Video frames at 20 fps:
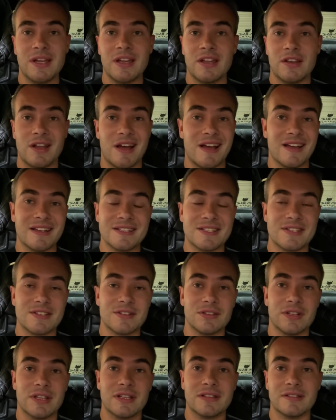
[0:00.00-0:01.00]
not
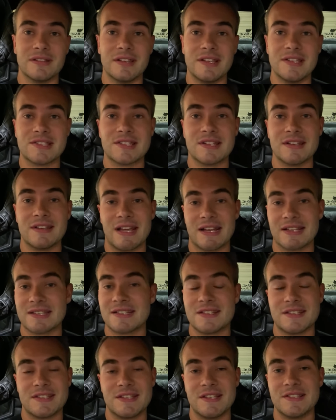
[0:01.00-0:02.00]
until at least next
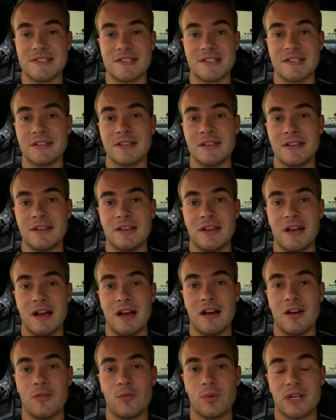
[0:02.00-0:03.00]
season
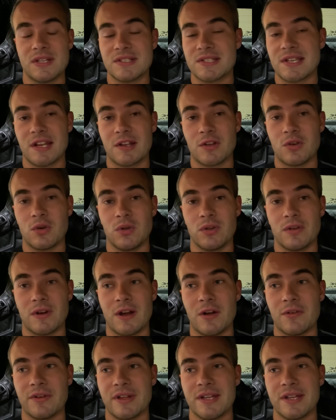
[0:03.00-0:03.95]
uh, when it's getting colder out.